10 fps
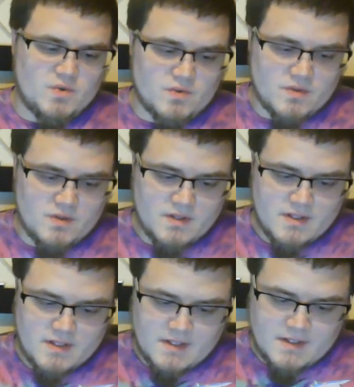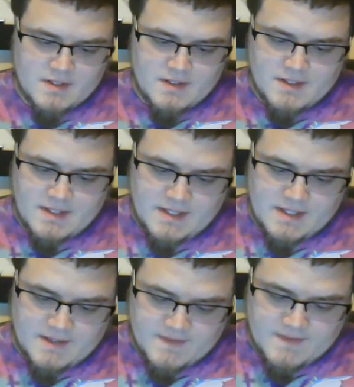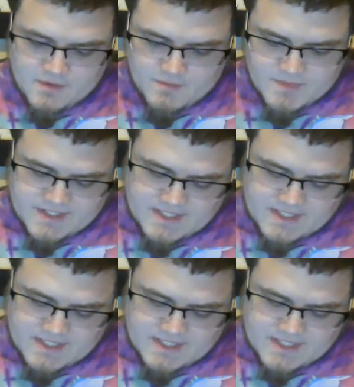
Cool. Yeah, these are almost